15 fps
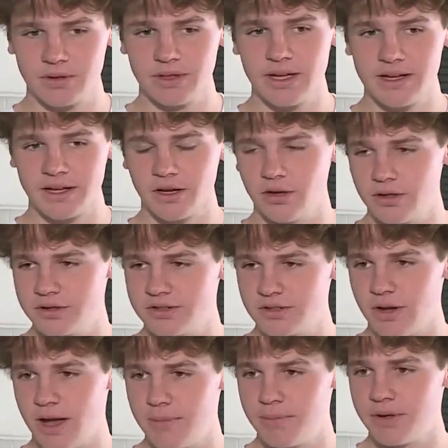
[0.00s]
getting old,
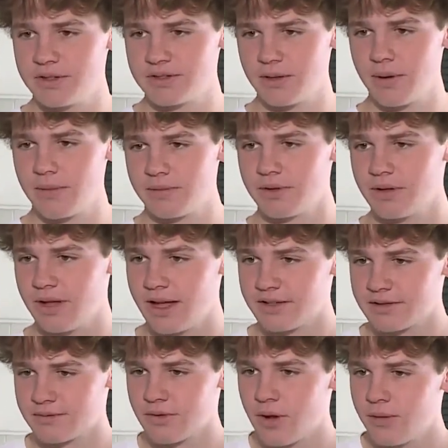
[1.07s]
so I put some up that will
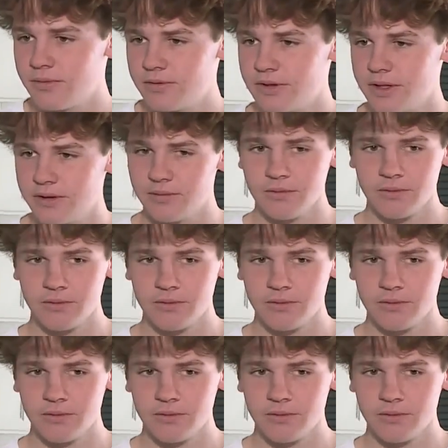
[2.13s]
last hopefully